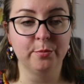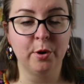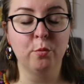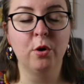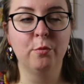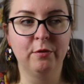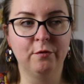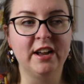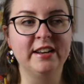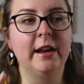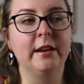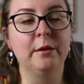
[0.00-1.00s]
But what we
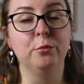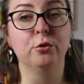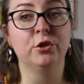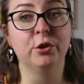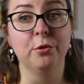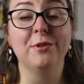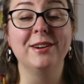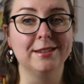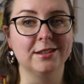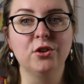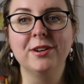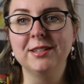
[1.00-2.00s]
find out in book two and three is
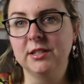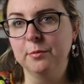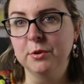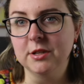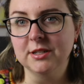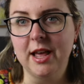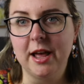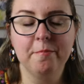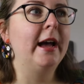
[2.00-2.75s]
it's not as simple as that.